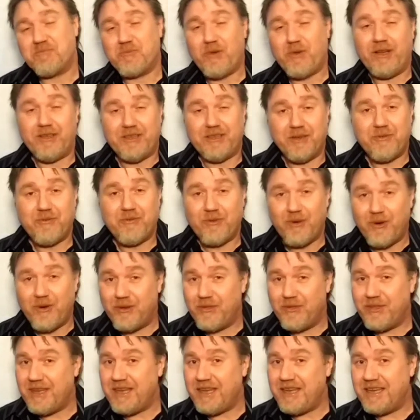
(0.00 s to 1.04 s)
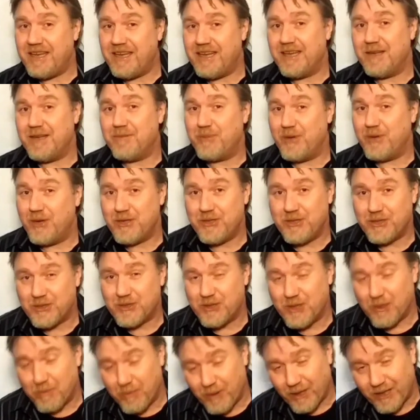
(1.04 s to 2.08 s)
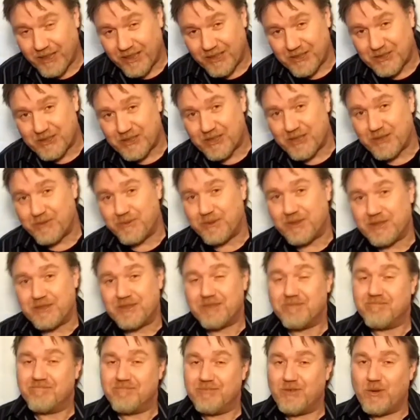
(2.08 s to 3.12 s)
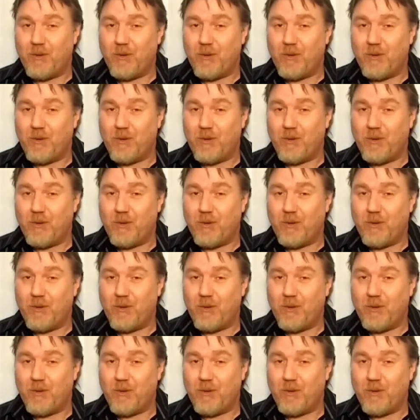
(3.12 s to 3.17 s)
well, you thought the uh, Perseus Double Cluster was